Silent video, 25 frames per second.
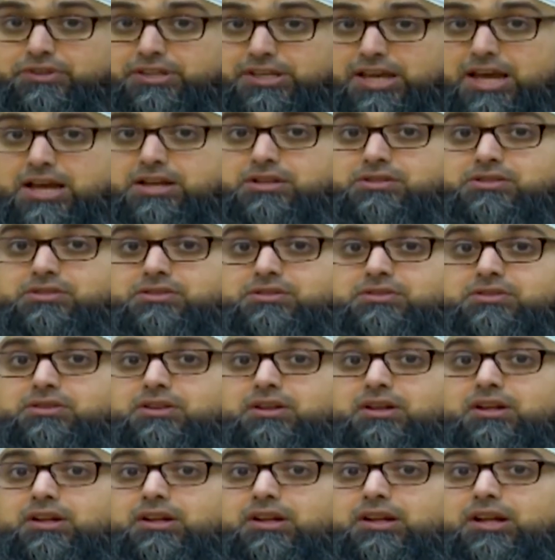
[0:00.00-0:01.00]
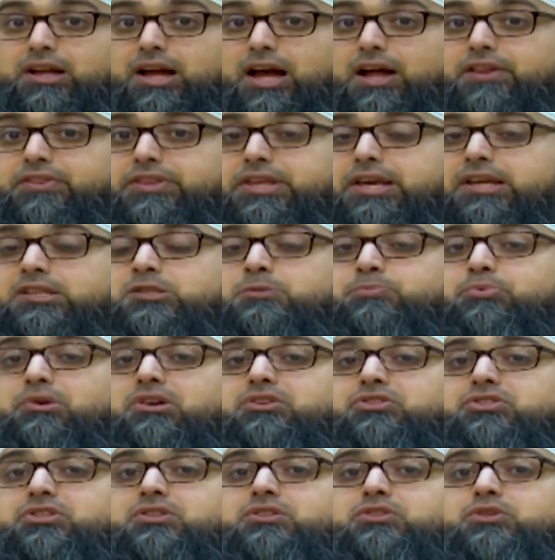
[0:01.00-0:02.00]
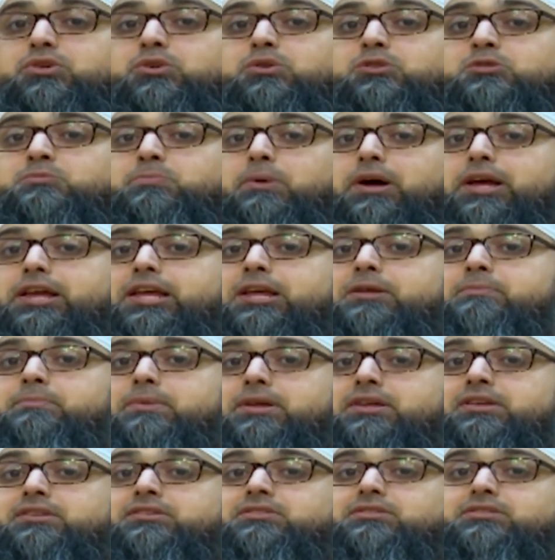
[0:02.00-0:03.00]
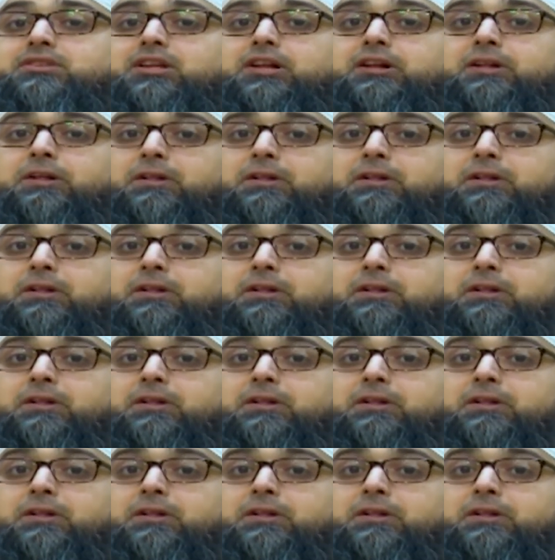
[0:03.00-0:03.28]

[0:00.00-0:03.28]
yes. And the expression used by him is